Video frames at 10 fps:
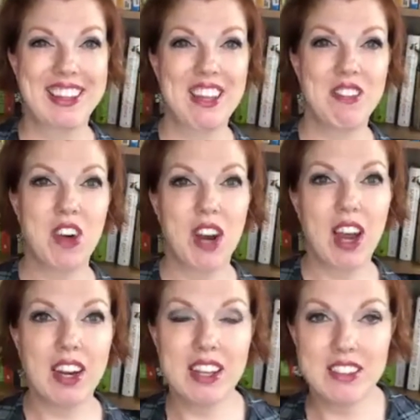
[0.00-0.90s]
given our
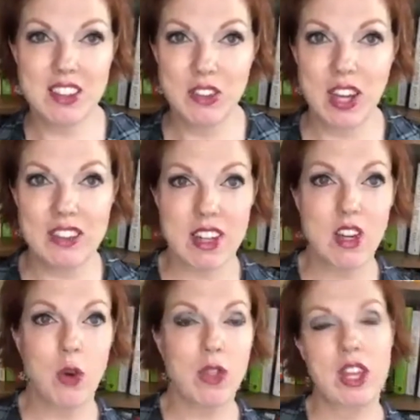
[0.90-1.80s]
audience, you guys, I
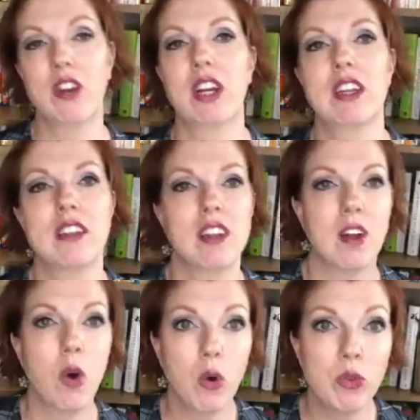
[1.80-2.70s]
know that you're into
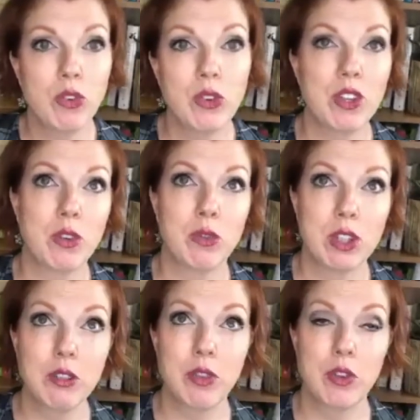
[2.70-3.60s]
whole foods and
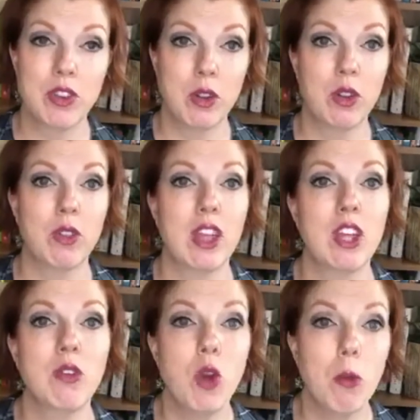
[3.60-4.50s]
real foods, that
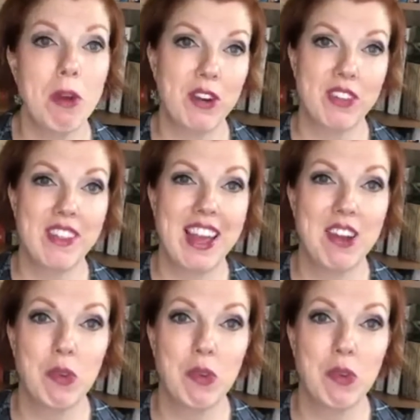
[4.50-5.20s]
you know better than that.